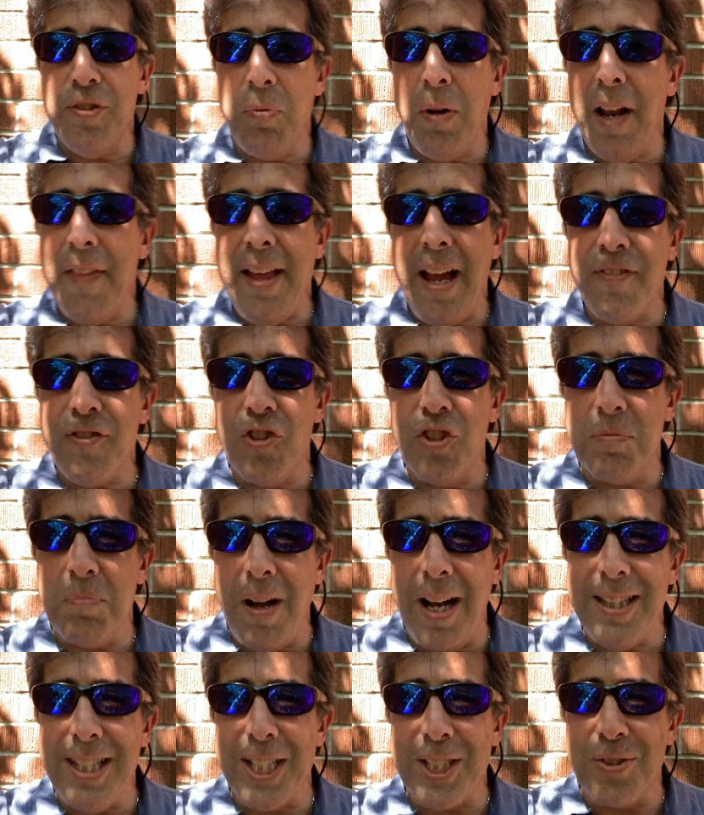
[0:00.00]
Why do they have to use
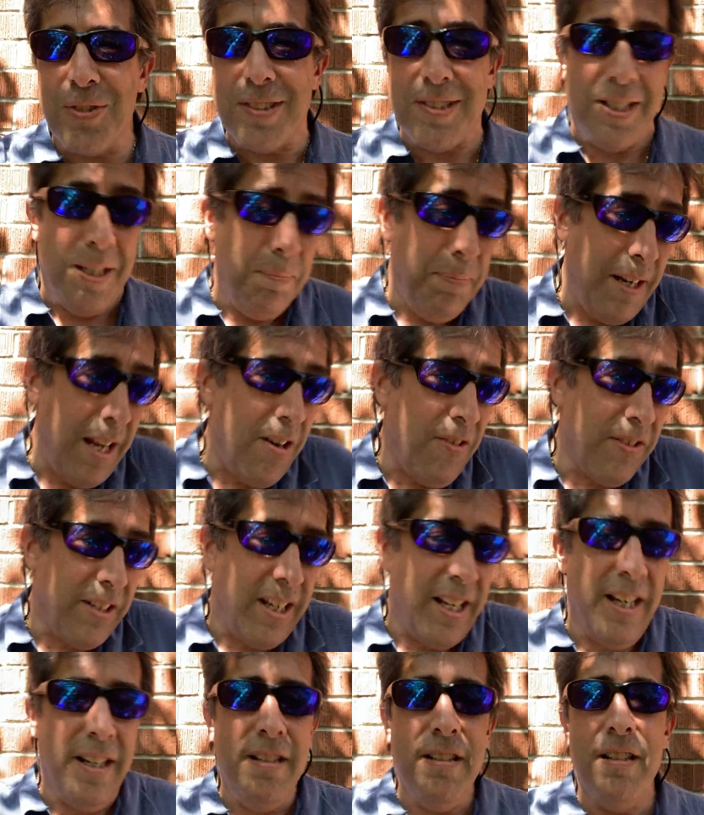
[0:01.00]
my electricity? But I don't
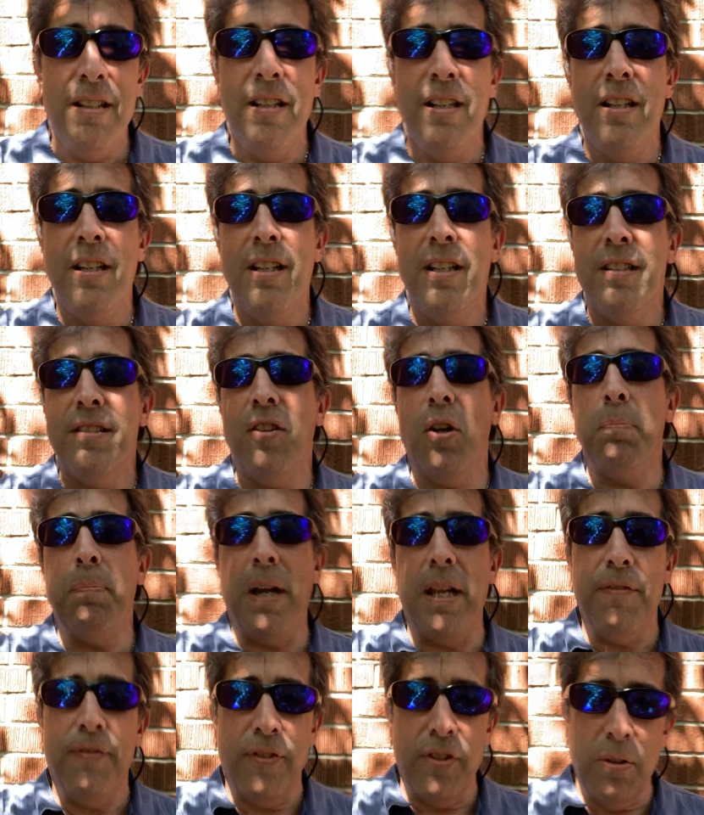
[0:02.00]
care. So they'll
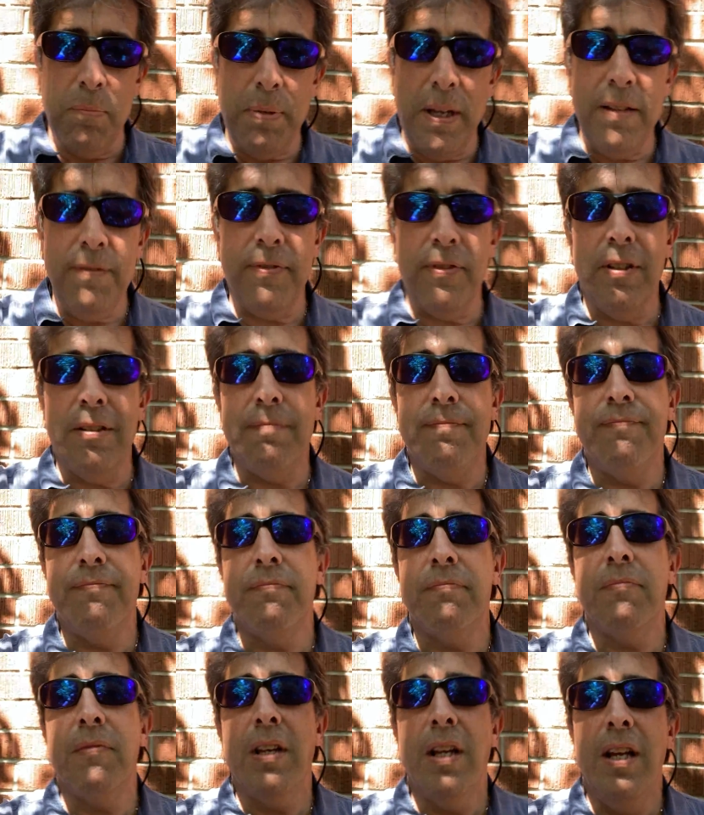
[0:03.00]
pay for it,
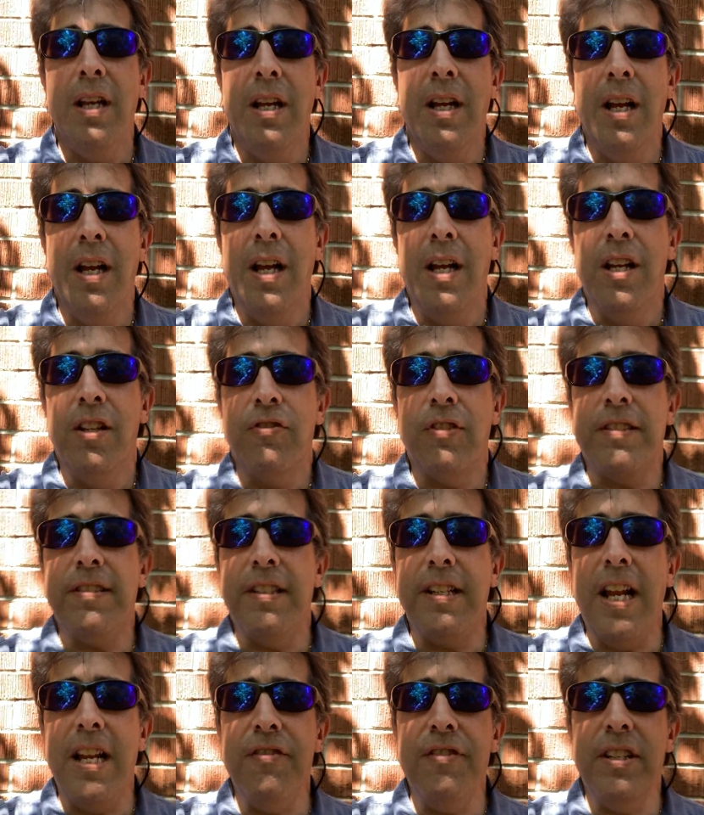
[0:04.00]
So I said,
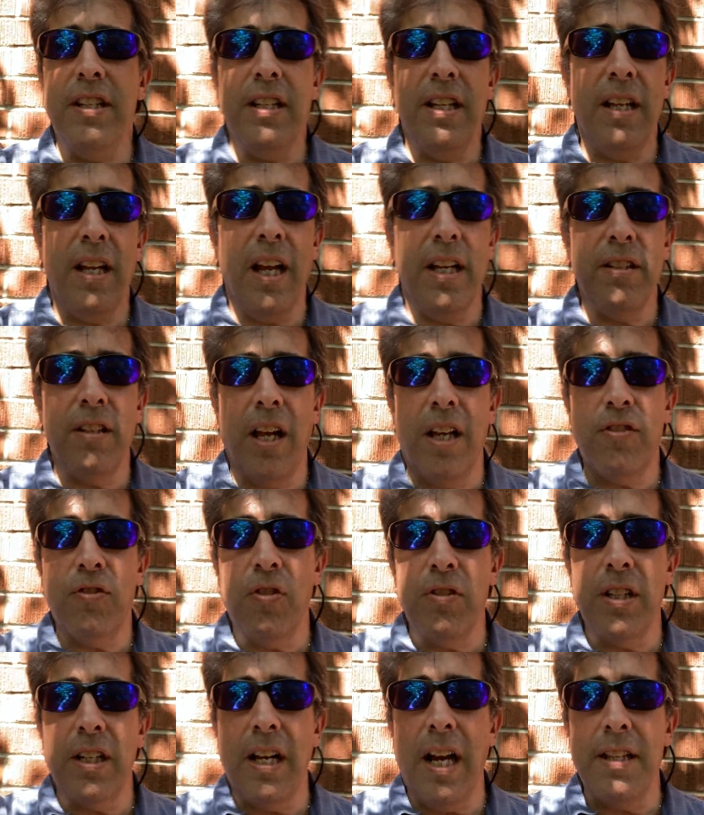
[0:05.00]
Andrew, I saw
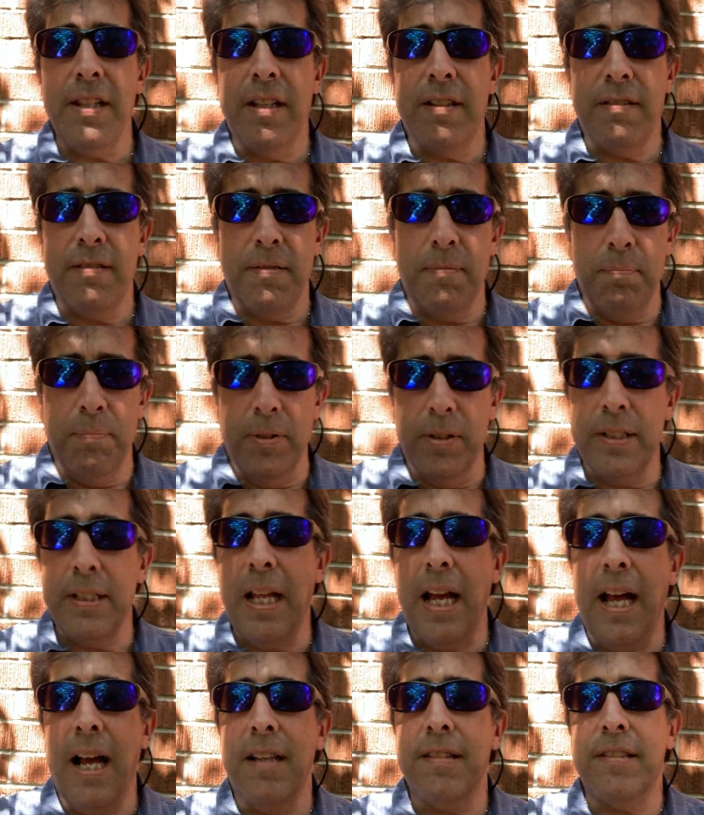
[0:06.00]
the guy that's building the
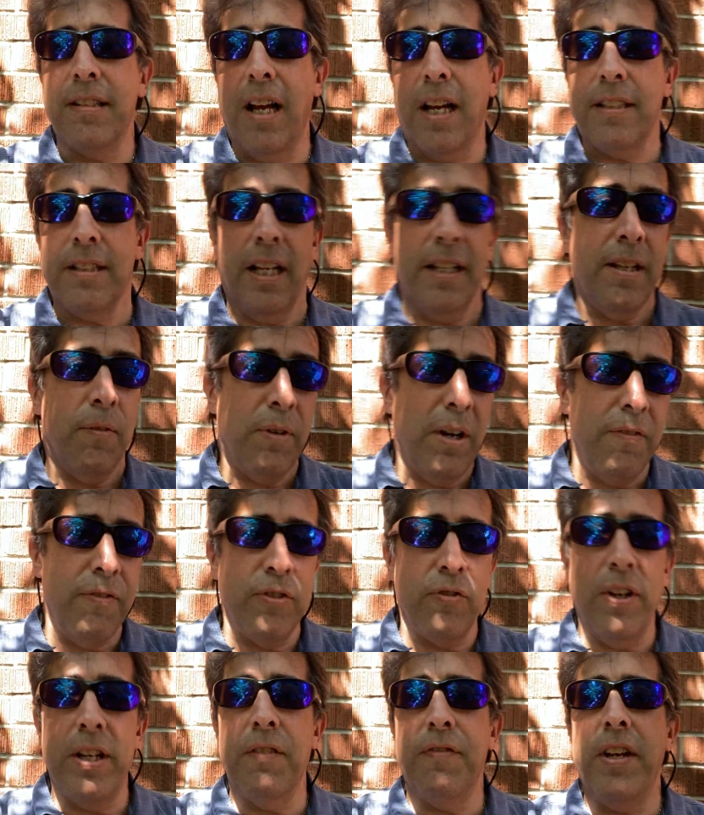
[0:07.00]
house, knocking down, whatever
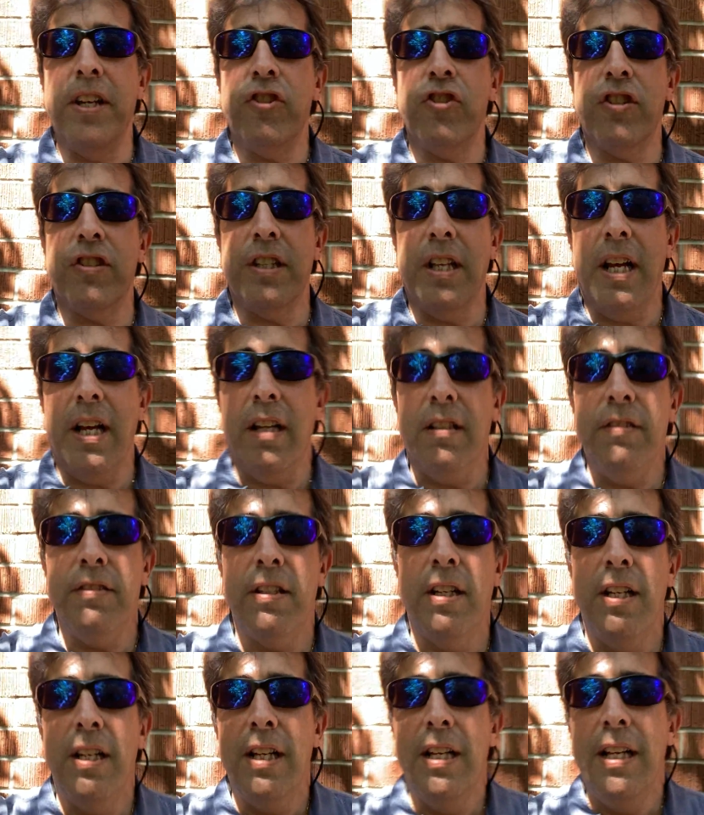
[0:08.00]
renovations in the house.
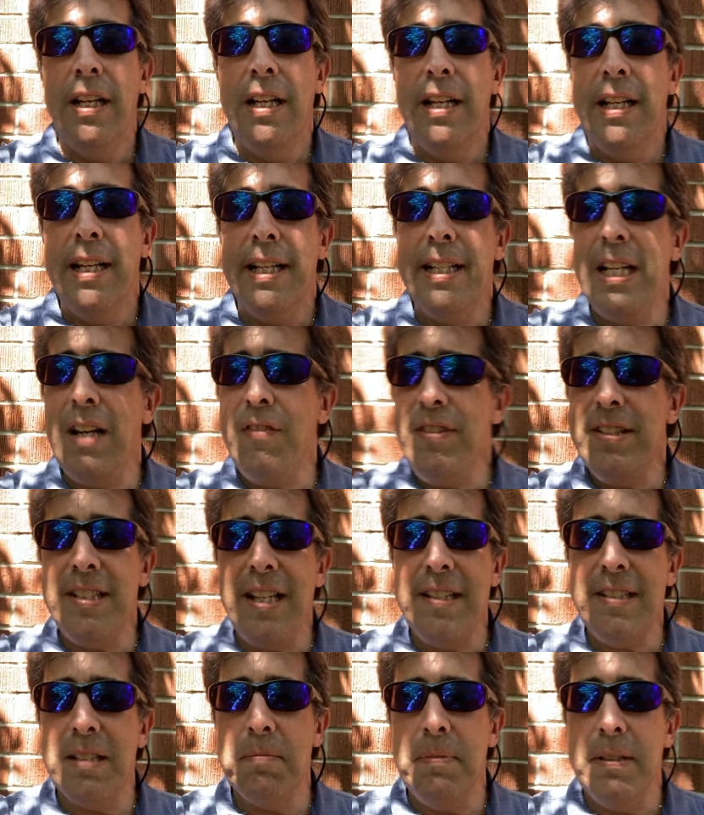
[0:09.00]
He never
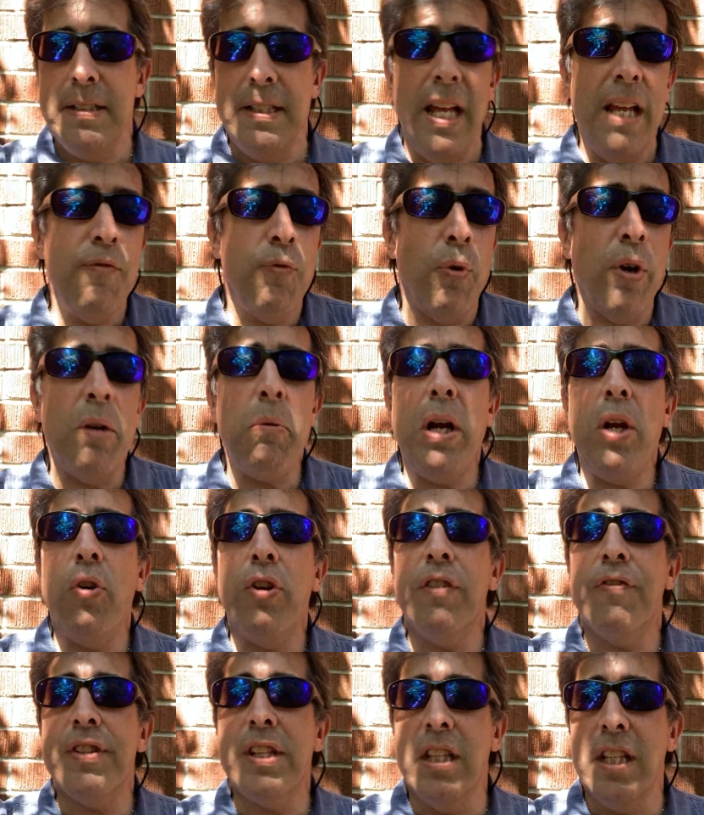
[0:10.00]
says to me, Dave, what do I owe you
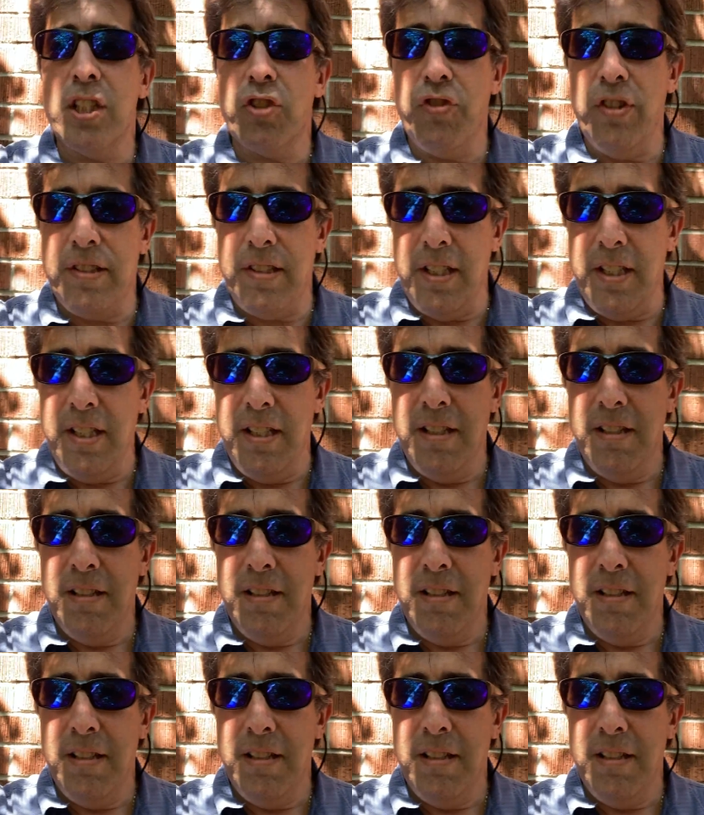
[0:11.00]
for the electricity?